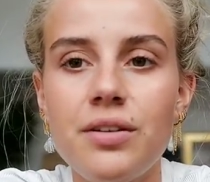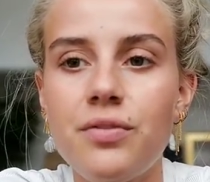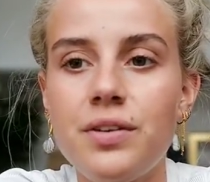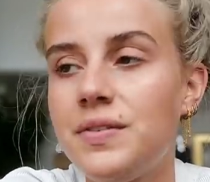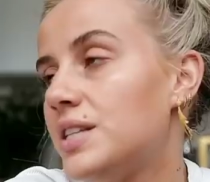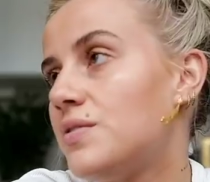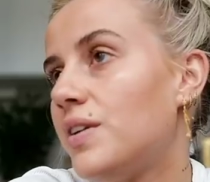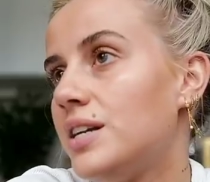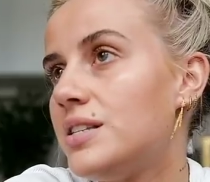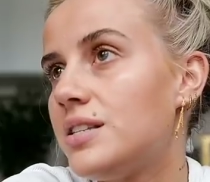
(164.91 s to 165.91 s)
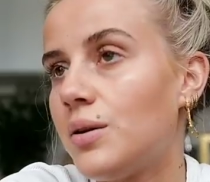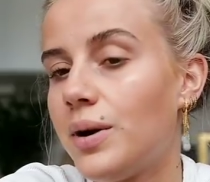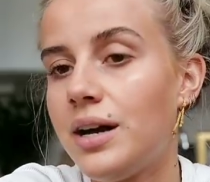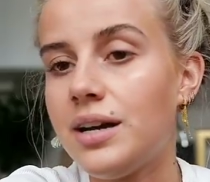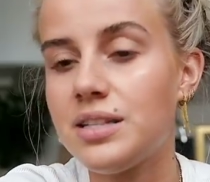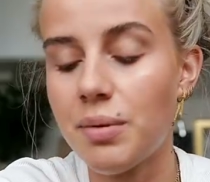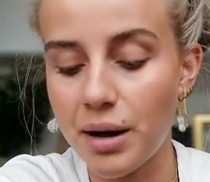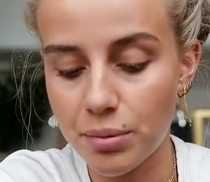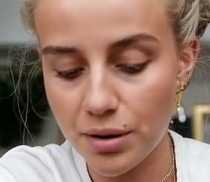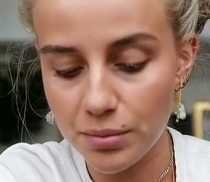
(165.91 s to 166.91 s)
If it fades away, it's my
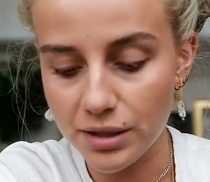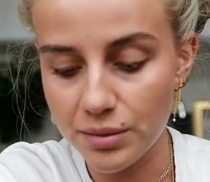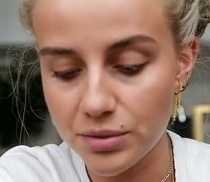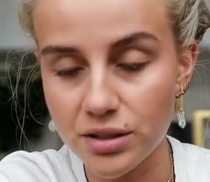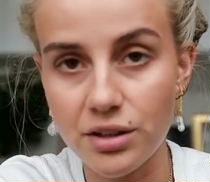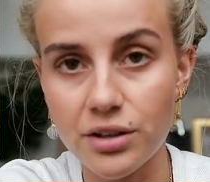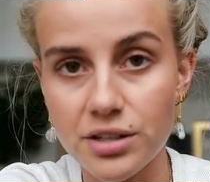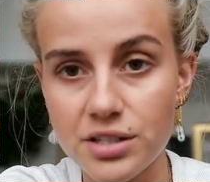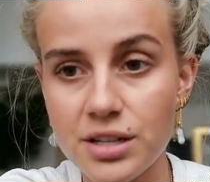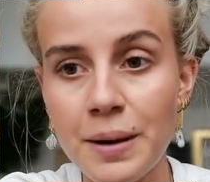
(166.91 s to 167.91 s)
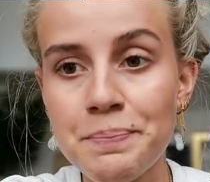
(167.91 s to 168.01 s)
problem, not yours.